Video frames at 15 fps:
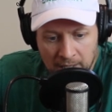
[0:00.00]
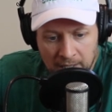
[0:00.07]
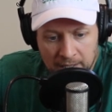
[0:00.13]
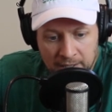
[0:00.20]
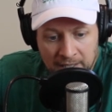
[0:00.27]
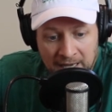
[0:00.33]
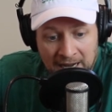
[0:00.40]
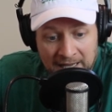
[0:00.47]

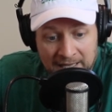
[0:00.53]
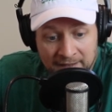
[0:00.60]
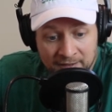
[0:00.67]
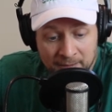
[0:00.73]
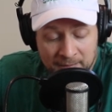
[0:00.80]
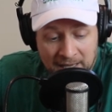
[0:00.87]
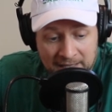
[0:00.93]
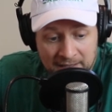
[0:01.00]
You got to give
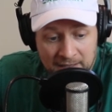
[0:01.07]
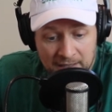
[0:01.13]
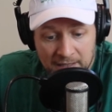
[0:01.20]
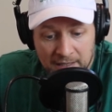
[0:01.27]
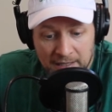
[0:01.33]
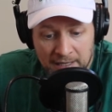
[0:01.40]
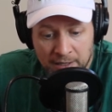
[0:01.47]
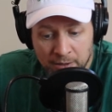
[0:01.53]
them that,
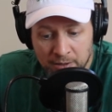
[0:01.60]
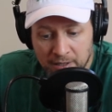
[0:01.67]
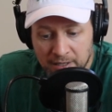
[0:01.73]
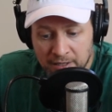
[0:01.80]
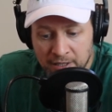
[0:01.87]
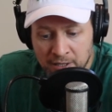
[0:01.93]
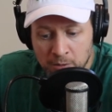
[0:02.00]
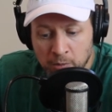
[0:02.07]
here,
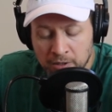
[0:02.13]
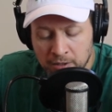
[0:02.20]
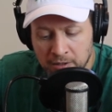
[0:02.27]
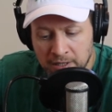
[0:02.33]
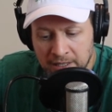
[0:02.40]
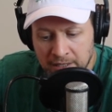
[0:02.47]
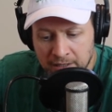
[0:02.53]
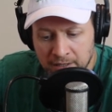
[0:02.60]
this is what you
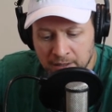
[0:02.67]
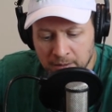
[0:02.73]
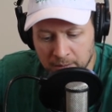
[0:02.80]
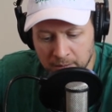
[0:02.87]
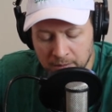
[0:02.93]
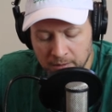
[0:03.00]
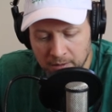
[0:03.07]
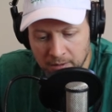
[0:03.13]
need to
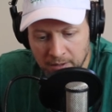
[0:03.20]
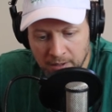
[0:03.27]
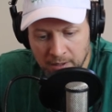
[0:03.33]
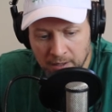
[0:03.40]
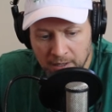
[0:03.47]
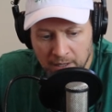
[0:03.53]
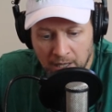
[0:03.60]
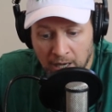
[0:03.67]
do,
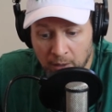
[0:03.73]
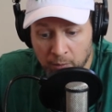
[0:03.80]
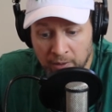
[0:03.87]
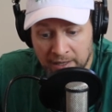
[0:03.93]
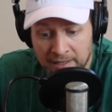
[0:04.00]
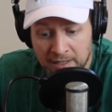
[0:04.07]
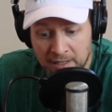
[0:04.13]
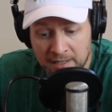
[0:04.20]

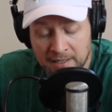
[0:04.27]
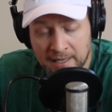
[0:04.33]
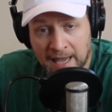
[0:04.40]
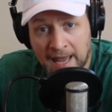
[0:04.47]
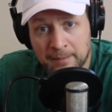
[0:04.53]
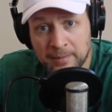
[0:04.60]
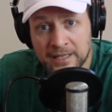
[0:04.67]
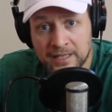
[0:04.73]
and this
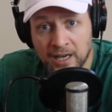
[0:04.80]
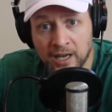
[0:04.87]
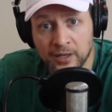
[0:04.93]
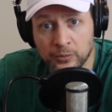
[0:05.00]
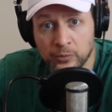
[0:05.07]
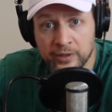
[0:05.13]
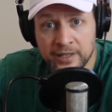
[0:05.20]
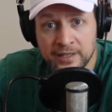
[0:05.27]
can be
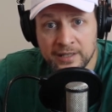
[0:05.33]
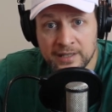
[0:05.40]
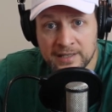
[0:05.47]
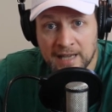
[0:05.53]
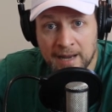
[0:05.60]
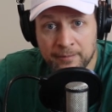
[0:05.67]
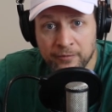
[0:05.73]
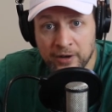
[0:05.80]
done within the
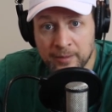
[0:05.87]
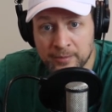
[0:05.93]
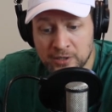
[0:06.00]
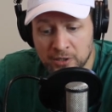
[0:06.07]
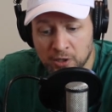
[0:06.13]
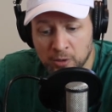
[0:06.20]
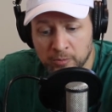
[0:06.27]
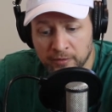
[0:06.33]
time frame and
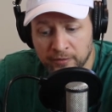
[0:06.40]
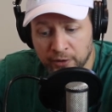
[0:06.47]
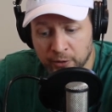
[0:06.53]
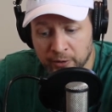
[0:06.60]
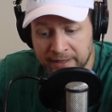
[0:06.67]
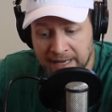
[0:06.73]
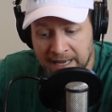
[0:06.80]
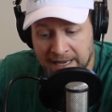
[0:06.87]
scope of
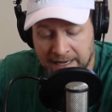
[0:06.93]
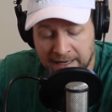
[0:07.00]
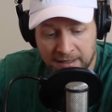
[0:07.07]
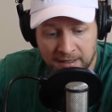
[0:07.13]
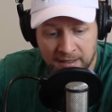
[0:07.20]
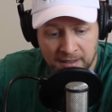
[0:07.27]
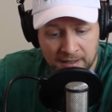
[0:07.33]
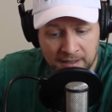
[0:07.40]
your day
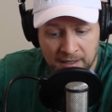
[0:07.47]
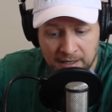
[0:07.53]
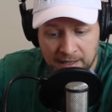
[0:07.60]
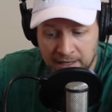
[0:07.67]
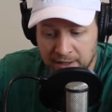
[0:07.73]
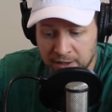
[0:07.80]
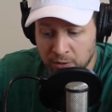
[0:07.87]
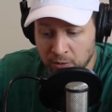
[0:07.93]

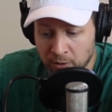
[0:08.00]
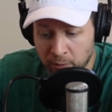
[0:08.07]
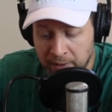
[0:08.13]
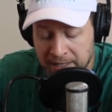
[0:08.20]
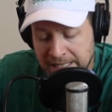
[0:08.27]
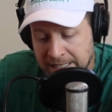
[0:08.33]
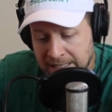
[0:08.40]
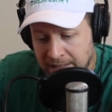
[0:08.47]
and your
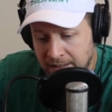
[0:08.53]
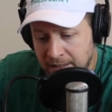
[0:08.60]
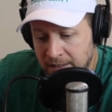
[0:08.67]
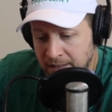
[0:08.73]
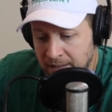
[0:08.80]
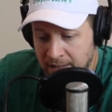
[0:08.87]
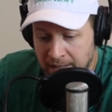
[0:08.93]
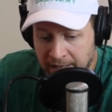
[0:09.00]
week
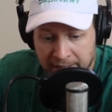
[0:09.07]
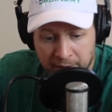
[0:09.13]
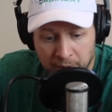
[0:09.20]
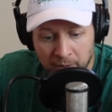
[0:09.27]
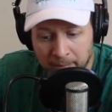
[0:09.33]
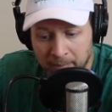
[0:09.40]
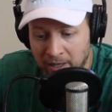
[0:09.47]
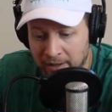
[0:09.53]
and
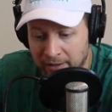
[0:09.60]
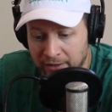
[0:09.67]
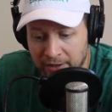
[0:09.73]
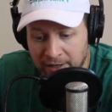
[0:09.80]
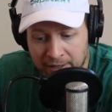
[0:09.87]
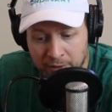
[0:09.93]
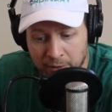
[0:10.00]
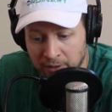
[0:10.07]
your month
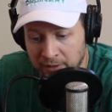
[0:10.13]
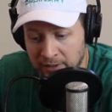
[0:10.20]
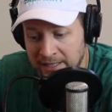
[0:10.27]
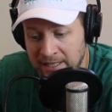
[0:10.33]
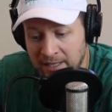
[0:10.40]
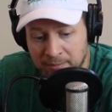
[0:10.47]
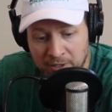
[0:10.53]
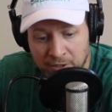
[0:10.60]
and your
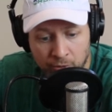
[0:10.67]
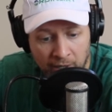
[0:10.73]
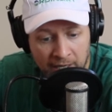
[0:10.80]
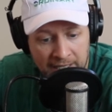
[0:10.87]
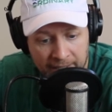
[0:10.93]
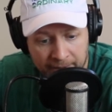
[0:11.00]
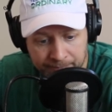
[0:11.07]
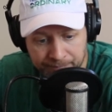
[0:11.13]
lead up to
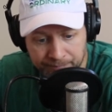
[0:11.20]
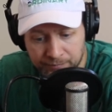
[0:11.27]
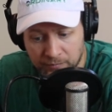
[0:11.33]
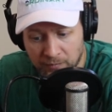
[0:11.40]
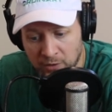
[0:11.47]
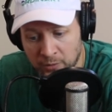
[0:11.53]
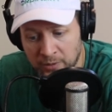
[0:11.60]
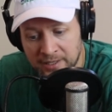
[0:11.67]
training.
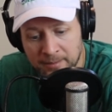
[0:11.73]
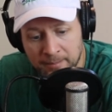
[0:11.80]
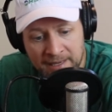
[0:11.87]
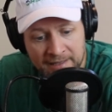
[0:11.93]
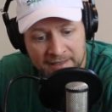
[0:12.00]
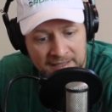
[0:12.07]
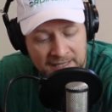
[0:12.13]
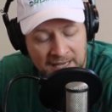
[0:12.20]
You need to
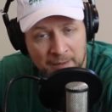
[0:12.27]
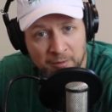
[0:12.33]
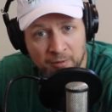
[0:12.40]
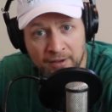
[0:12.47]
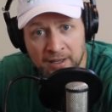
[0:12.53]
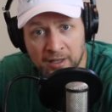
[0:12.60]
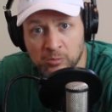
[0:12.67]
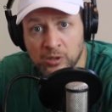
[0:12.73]
make this time
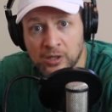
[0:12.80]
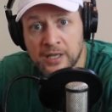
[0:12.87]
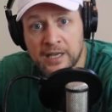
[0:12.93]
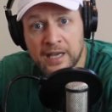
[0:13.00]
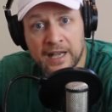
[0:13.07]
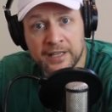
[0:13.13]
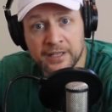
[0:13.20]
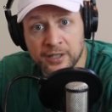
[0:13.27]
available.
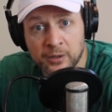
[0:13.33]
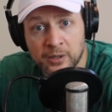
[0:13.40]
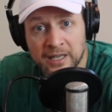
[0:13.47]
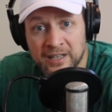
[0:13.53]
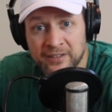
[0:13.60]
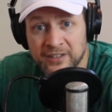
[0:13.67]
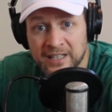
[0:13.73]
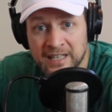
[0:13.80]
And you know what?
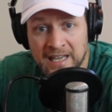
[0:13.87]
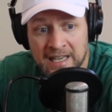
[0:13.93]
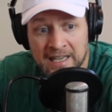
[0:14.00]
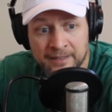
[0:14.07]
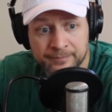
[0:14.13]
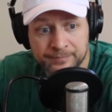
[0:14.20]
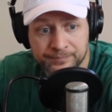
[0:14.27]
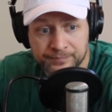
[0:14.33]
And if you
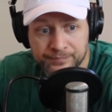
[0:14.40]
can't,